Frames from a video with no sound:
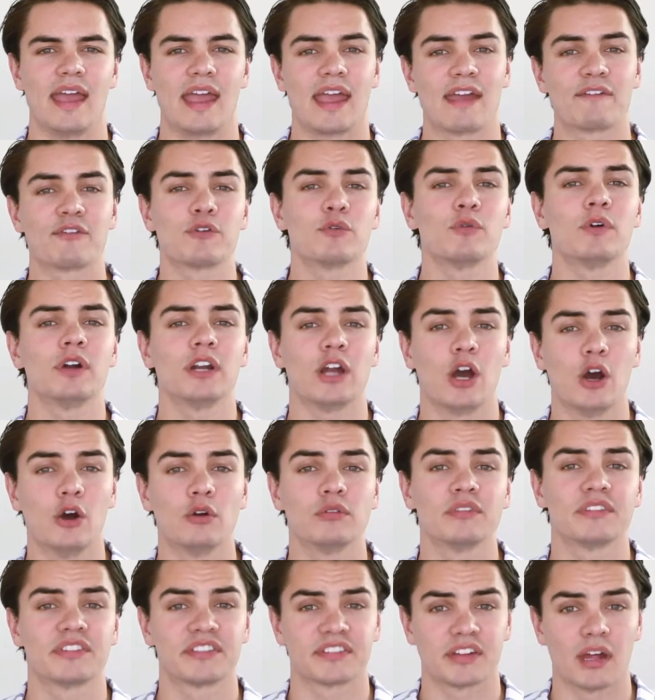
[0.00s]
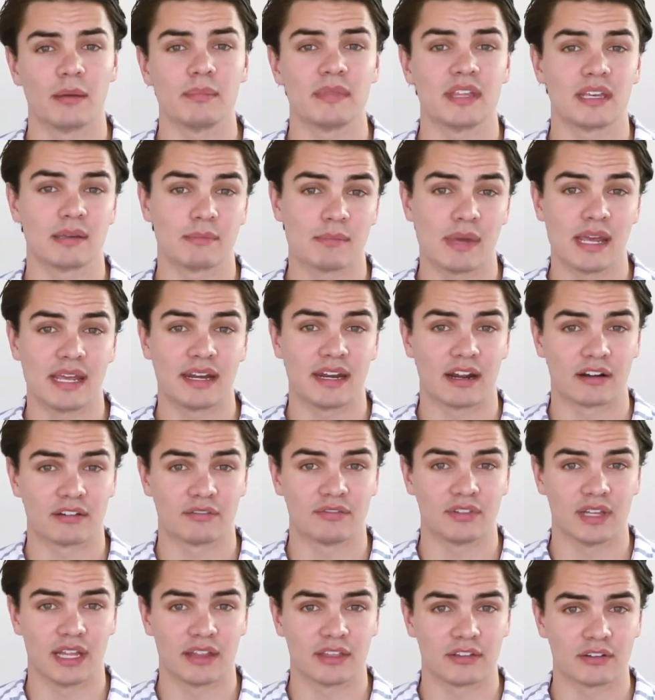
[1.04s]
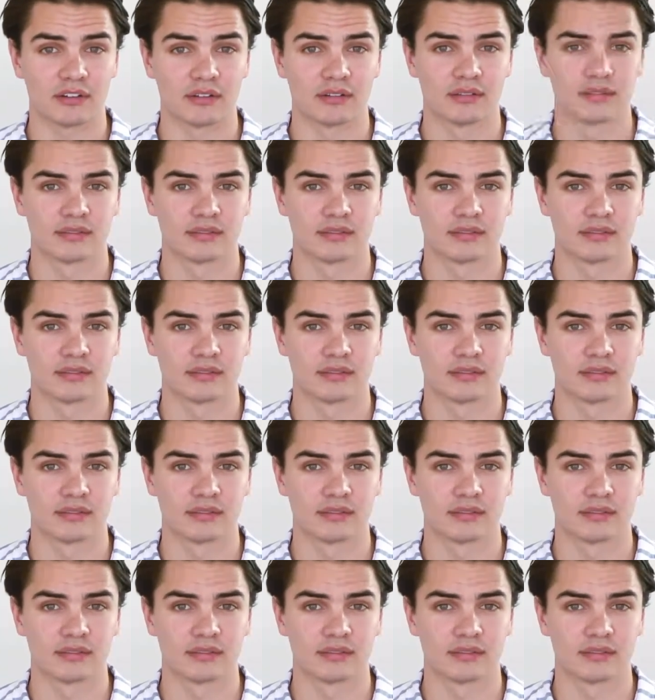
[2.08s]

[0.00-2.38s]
Everyone owns something made out of leather.